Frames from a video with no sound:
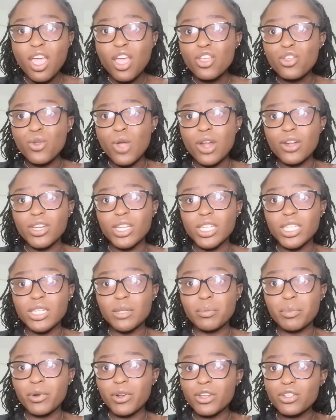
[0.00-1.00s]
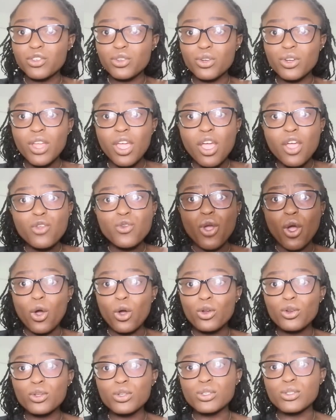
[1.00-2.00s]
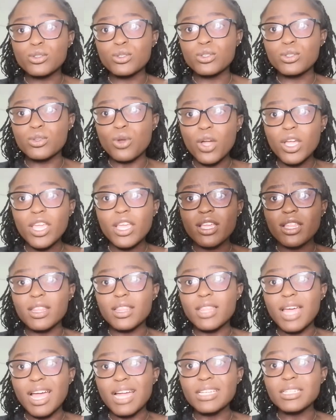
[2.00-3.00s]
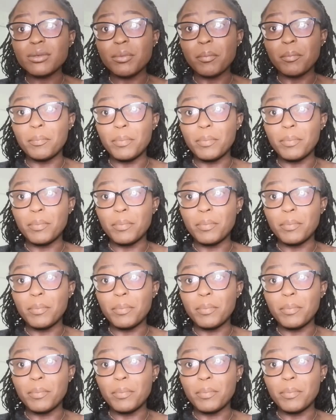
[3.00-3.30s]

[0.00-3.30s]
you are in depression, you're always soaking that